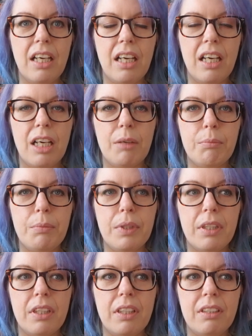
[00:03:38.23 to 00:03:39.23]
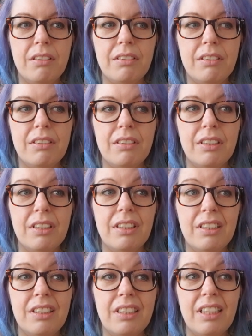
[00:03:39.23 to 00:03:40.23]
But
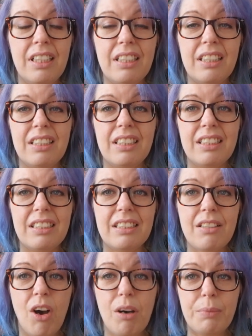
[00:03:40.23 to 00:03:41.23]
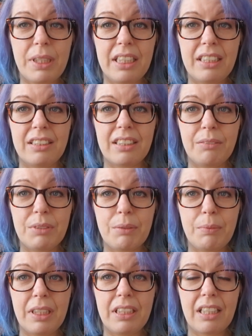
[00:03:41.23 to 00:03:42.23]
yeah, the harmony seems
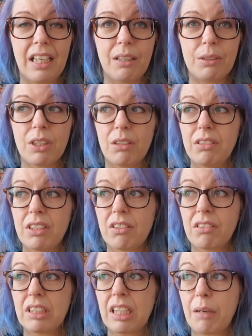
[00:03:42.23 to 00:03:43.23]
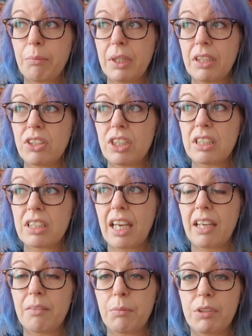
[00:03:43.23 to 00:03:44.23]
to be in the household. The dog's happier, she's
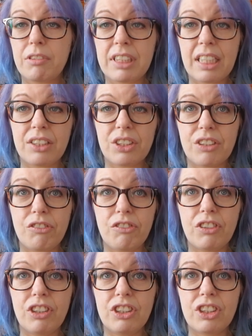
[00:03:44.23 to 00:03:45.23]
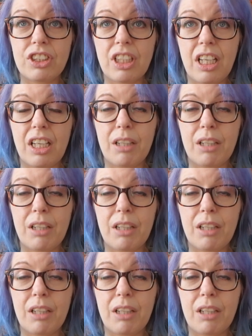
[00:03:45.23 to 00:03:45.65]
getting more attention and fuss.